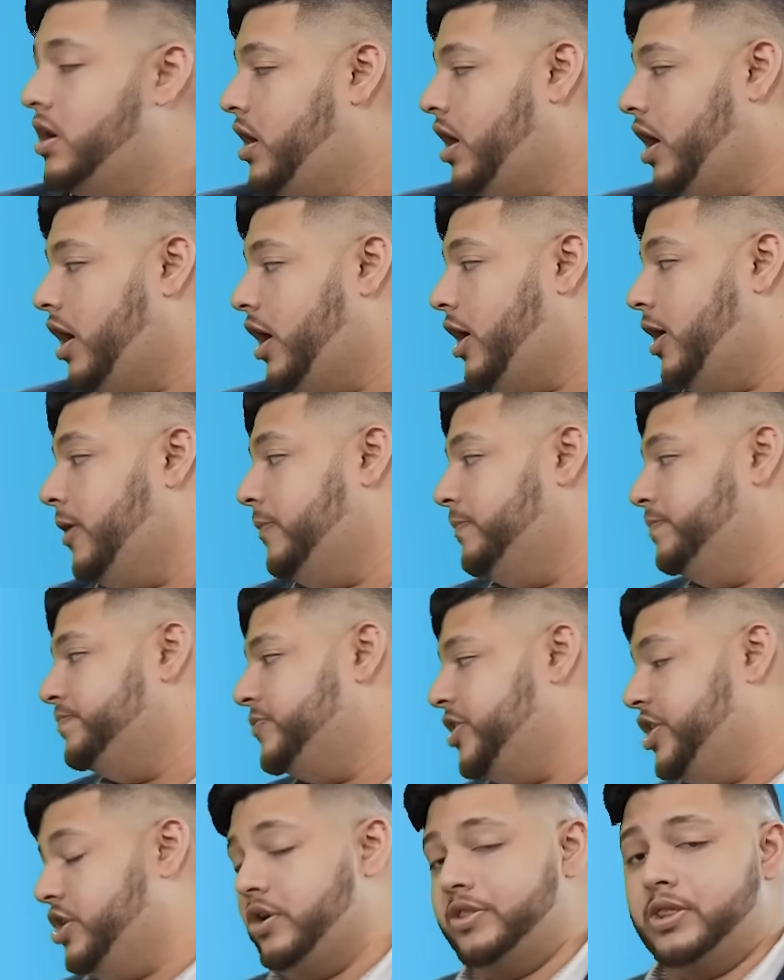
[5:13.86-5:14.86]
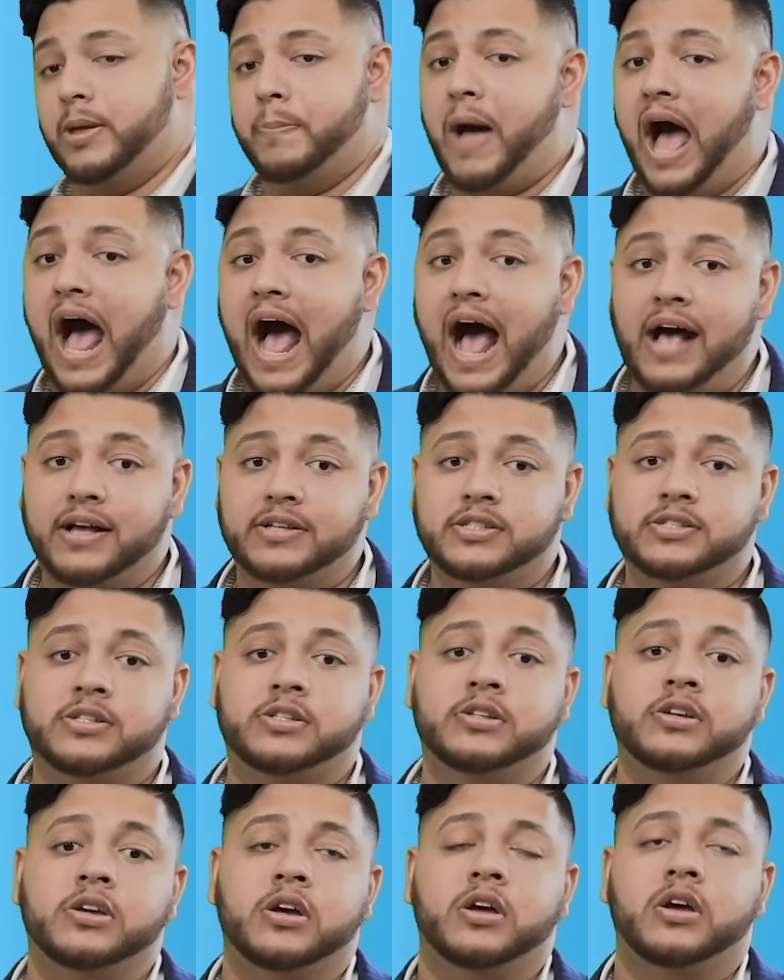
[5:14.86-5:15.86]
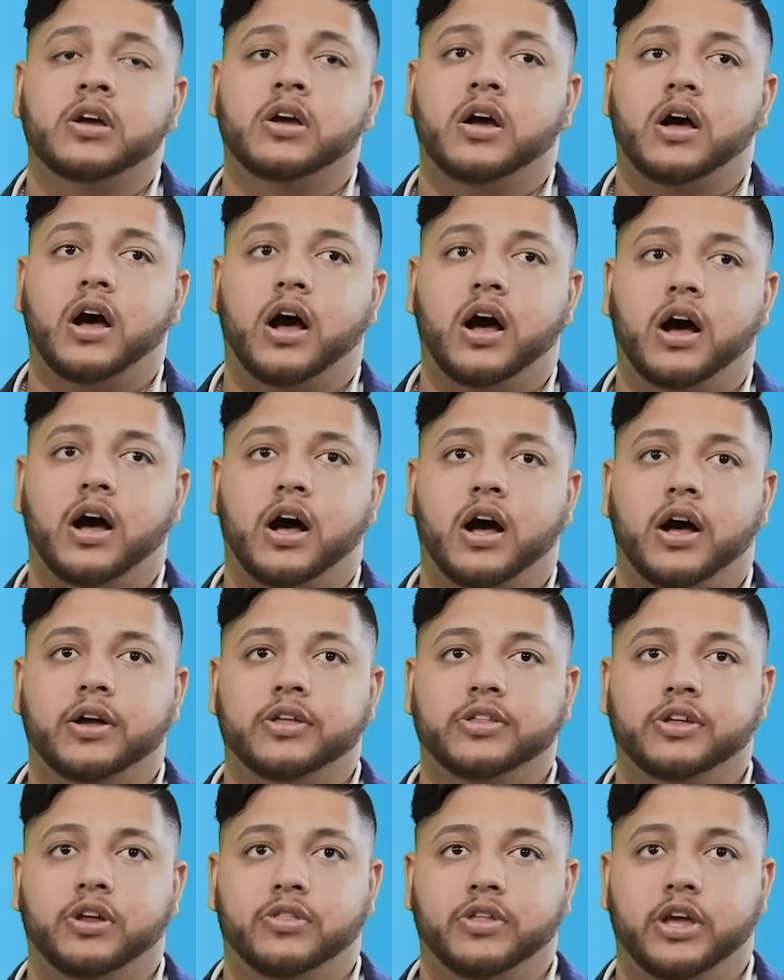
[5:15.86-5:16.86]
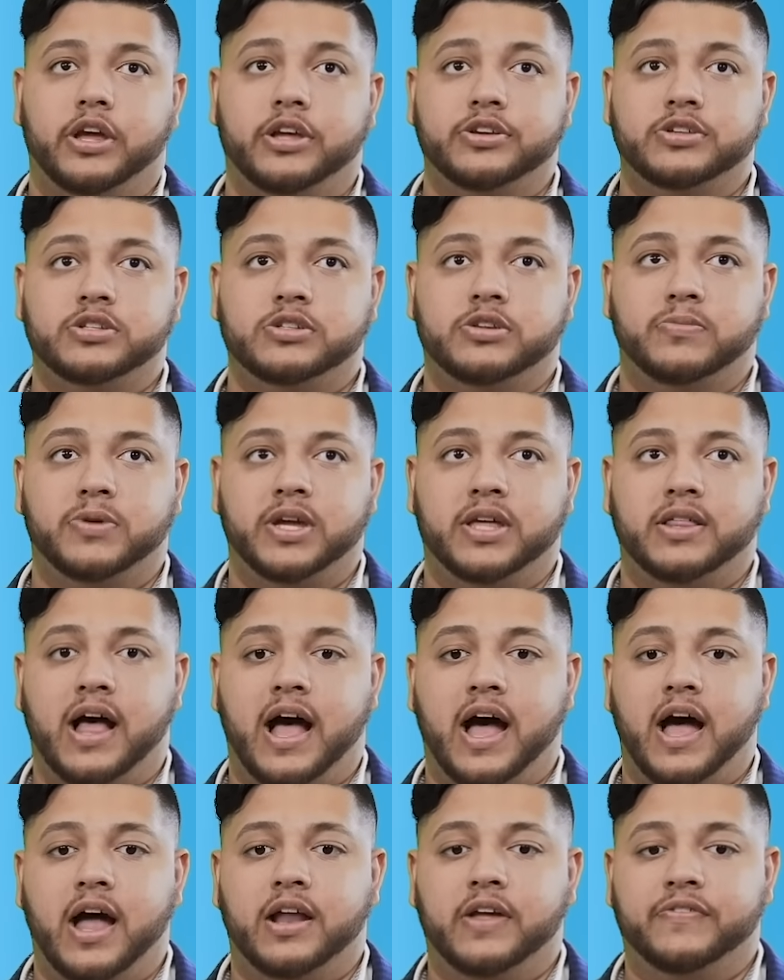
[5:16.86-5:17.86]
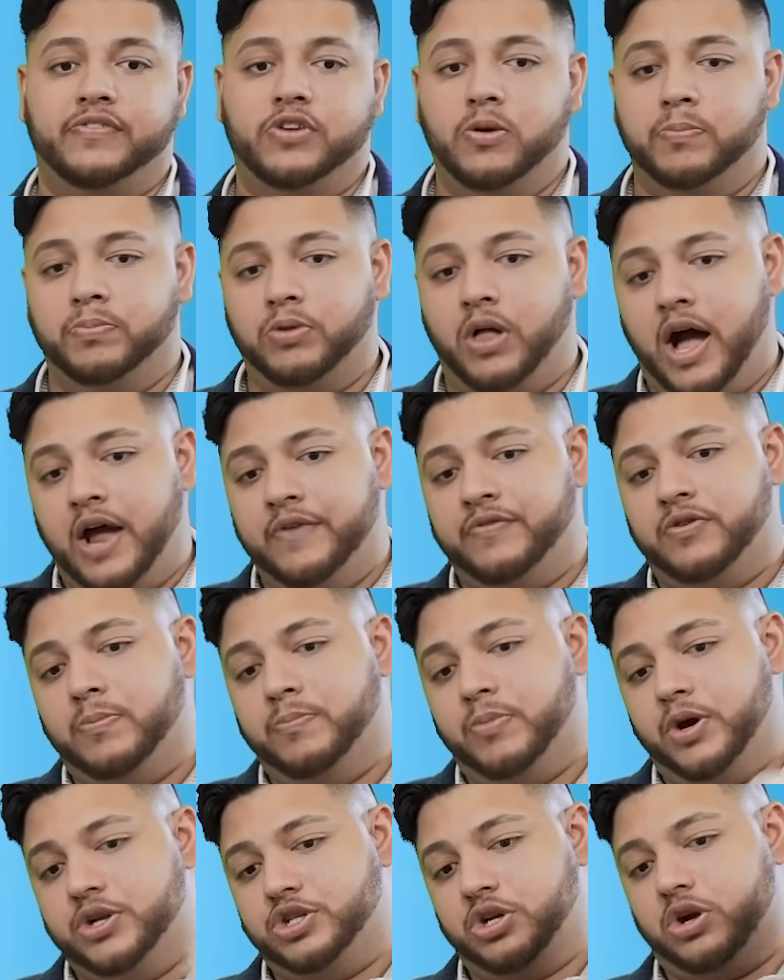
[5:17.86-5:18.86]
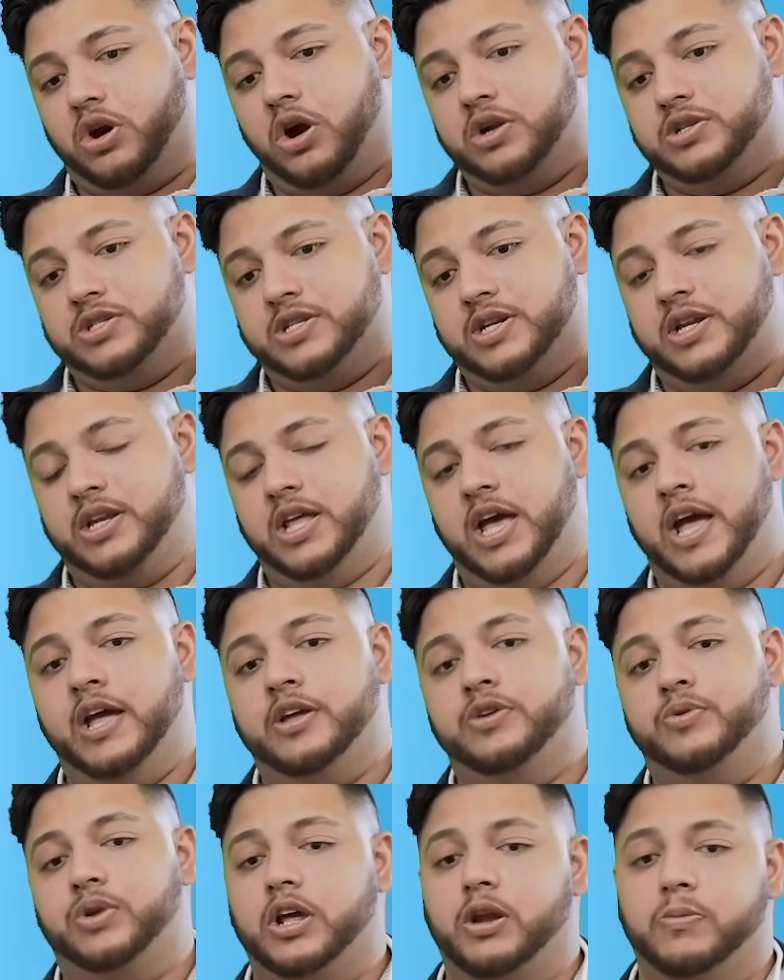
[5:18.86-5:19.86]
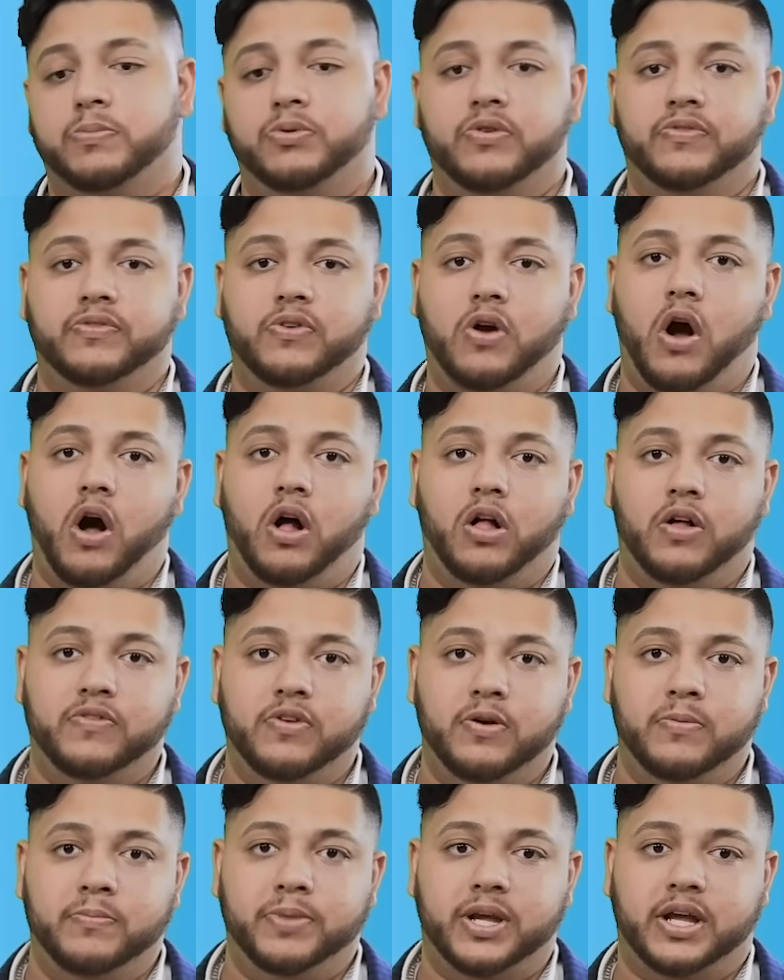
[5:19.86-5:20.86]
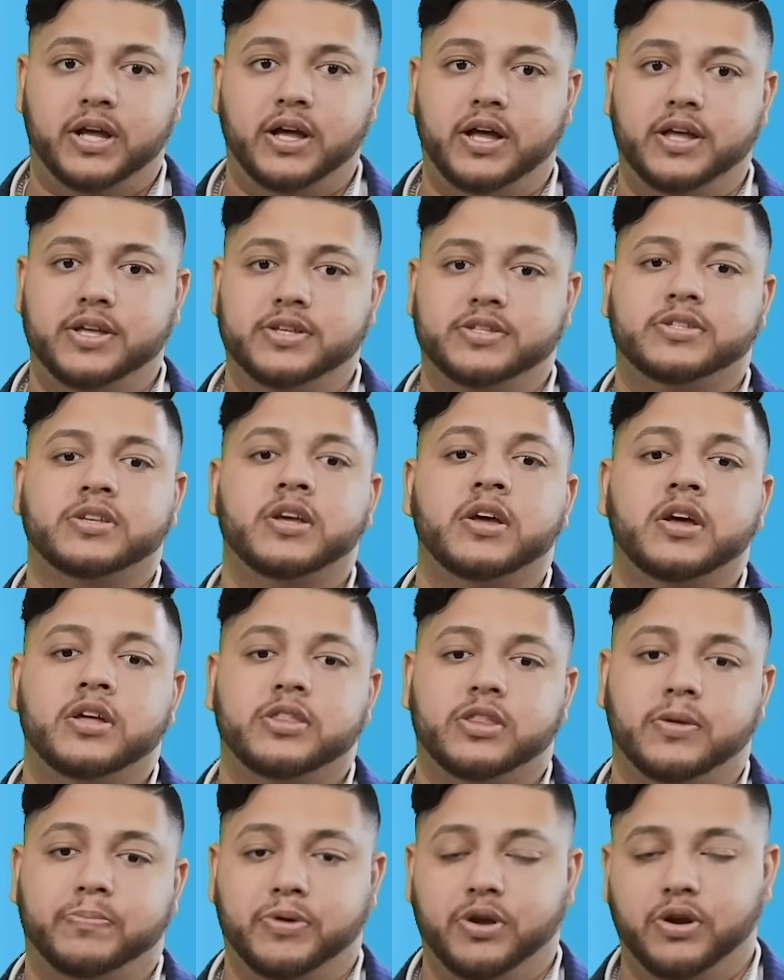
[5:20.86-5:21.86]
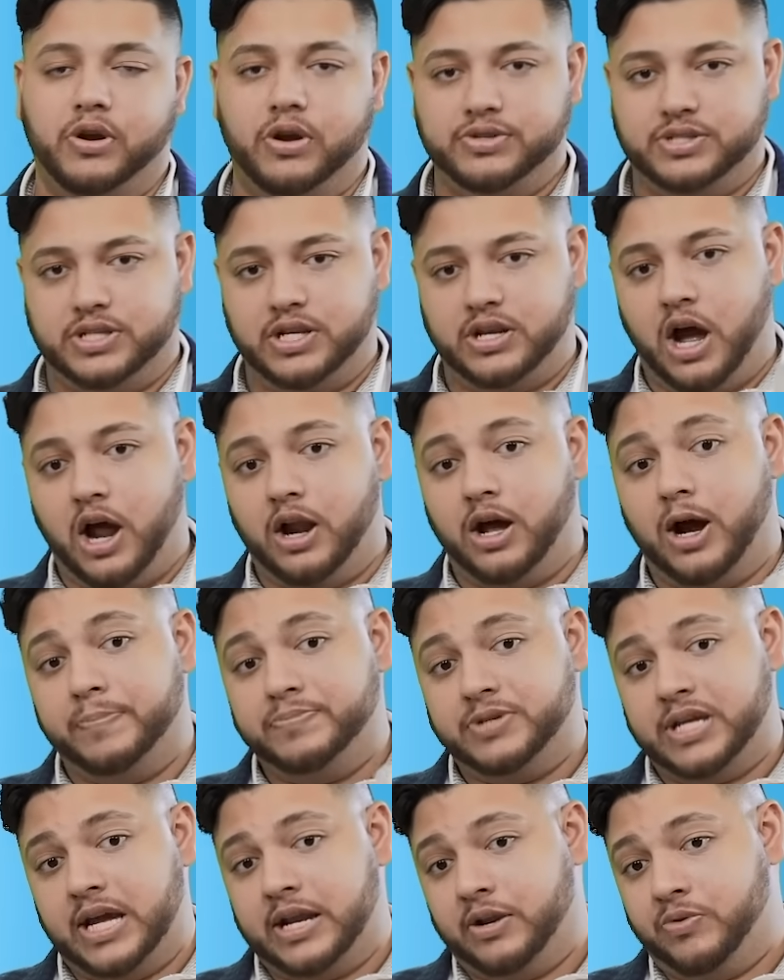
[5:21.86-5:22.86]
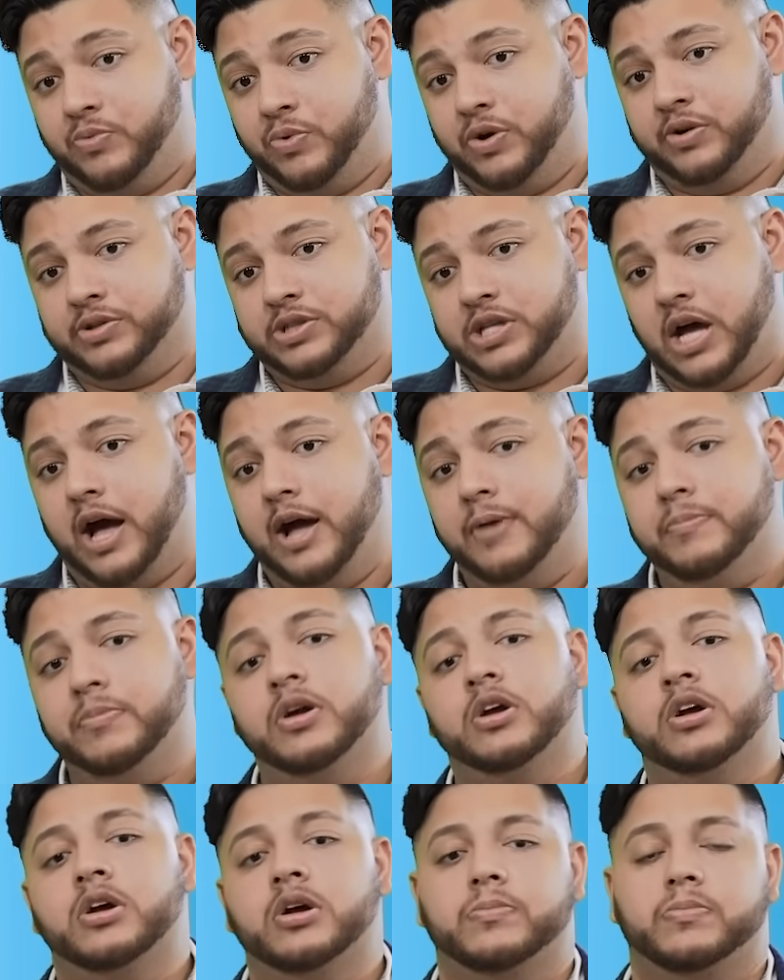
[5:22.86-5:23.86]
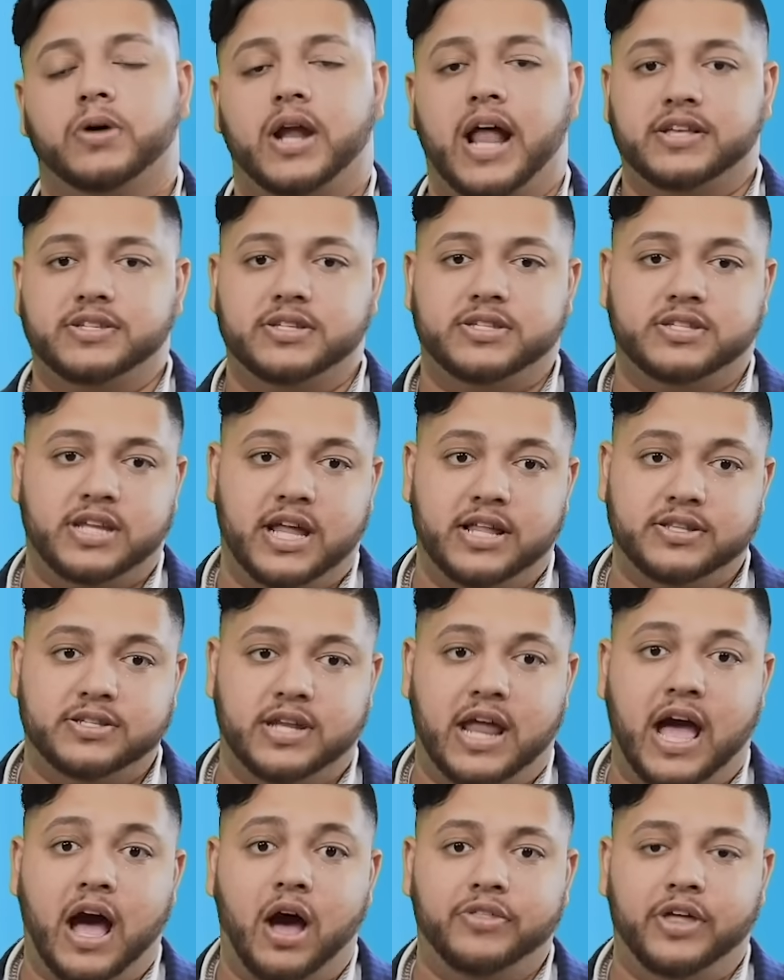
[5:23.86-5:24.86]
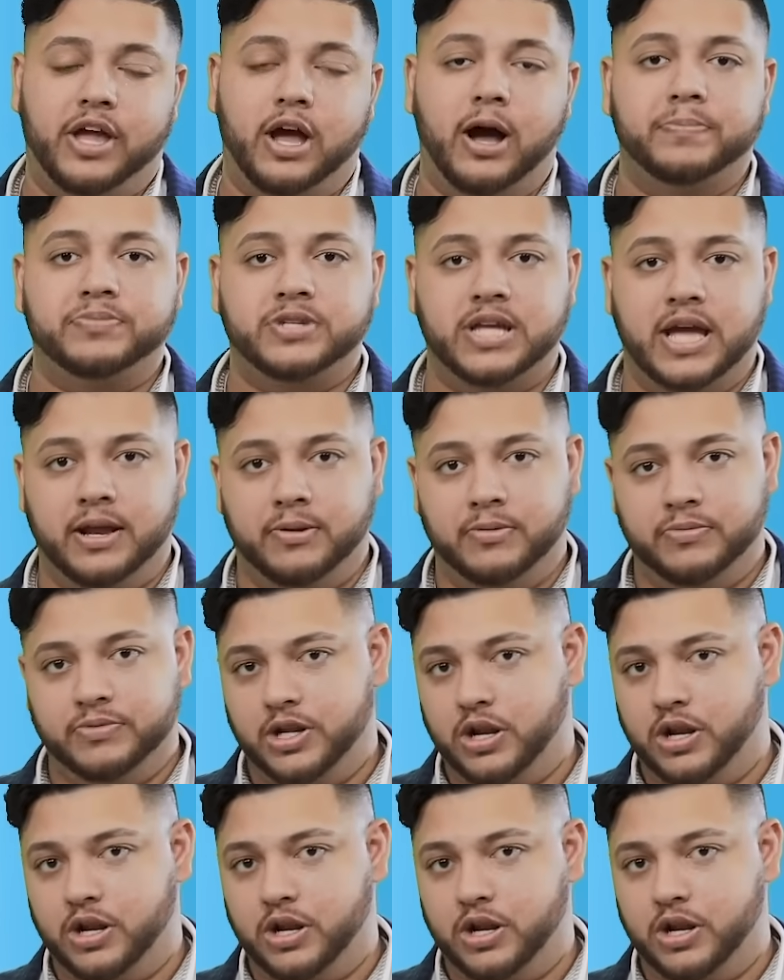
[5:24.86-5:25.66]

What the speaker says: In the past, it used to be that if you applied for a bunch of cards in a day, you would get approved for all of them because the bureaus did not update in real time. But as it stands now, they update,